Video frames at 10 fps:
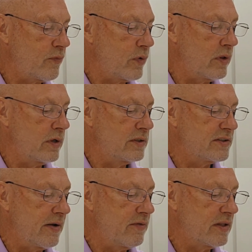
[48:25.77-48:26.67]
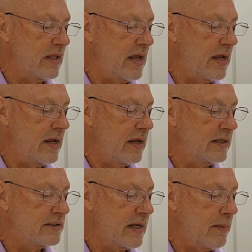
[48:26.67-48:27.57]
for then the 7th day, a
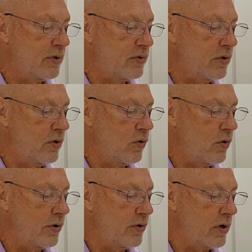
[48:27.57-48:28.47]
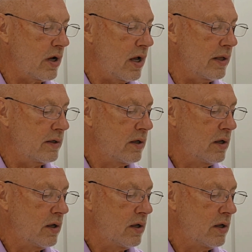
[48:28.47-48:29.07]
Sabbath to your Lord your God.